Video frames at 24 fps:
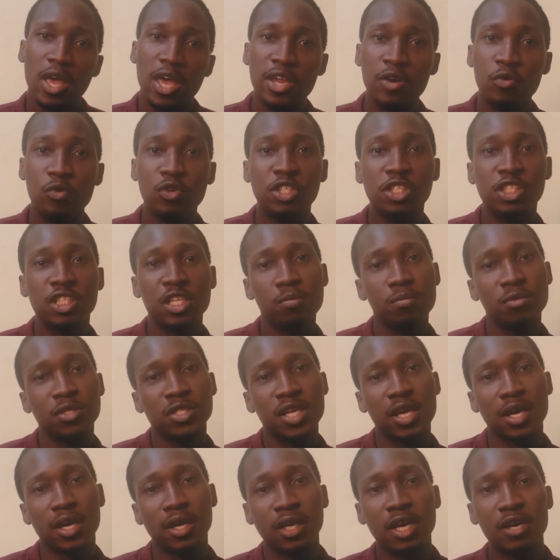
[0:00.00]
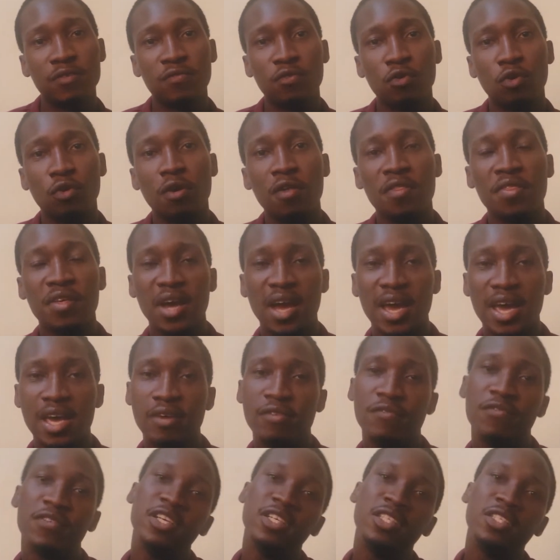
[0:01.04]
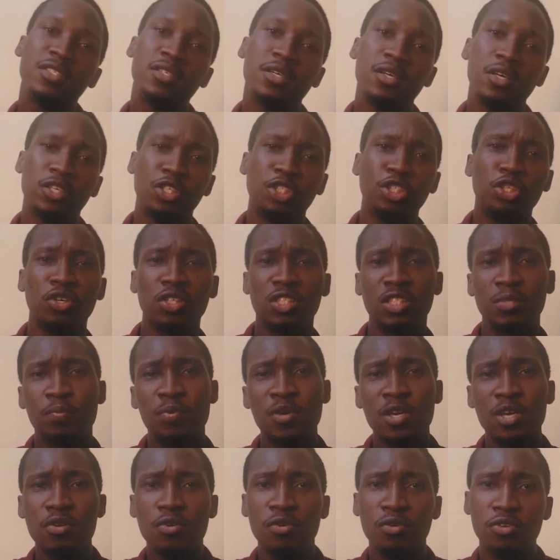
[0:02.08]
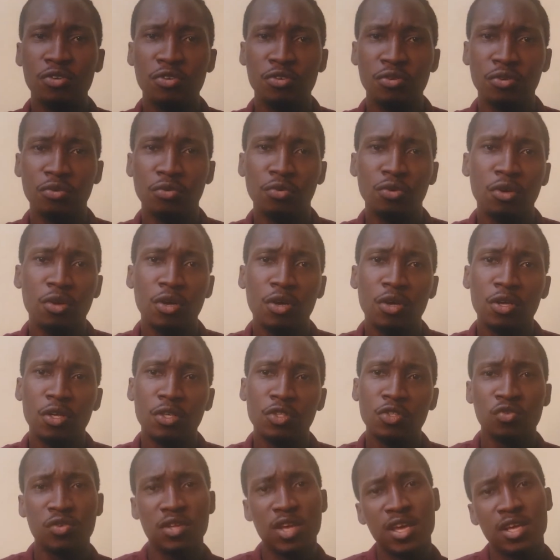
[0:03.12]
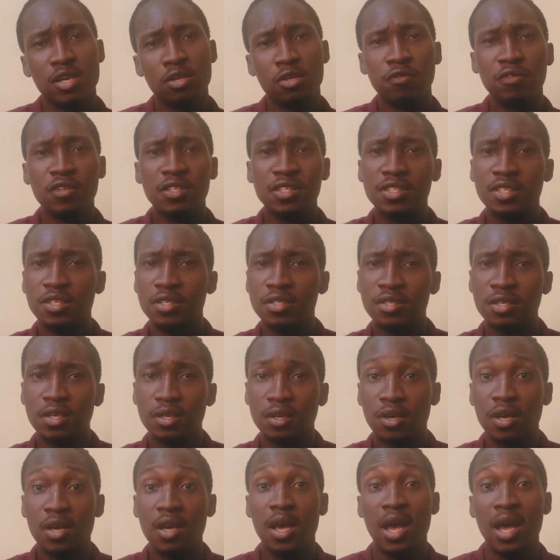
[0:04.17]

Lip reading: and which teams then therefore thrive this short period, to the end of the season.